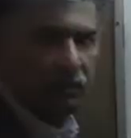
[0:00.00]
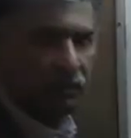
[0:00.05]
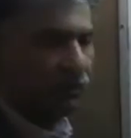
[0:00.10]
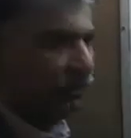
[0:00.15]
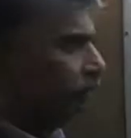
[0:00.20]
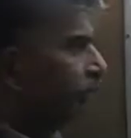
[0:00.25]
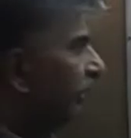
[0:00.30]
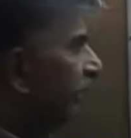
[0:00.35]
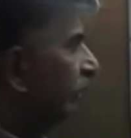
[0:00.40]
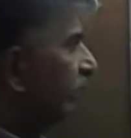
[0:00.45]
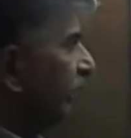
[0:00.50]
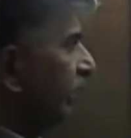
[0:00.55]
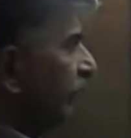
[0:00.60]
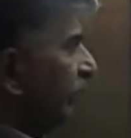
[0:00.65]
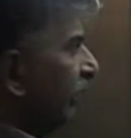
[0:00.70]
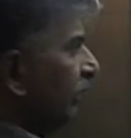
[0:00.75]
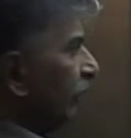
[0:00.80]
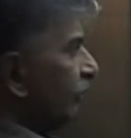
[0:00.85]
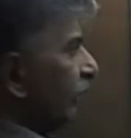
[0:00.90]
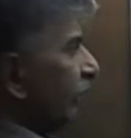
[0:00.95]
you pick any
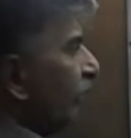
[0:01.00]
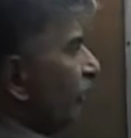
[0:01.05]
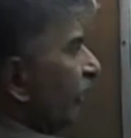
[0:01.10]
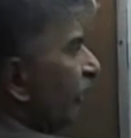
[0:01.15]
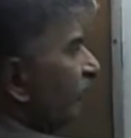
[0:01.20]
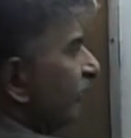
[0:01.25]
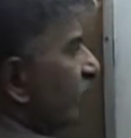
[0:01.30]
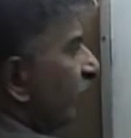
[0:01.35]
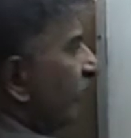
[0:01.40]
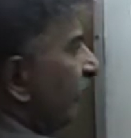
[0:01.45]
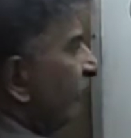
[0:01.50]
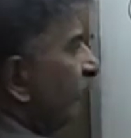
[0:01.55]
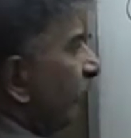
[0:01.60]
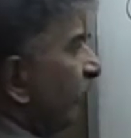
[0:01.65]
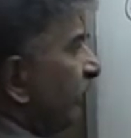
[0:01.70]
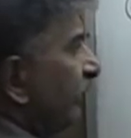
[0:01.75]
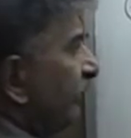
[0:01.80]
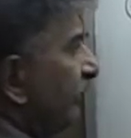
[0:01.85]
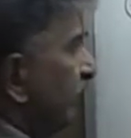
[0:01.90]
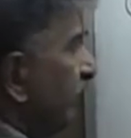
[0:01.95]
one of them for example
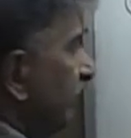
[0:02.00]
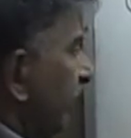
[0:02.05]
73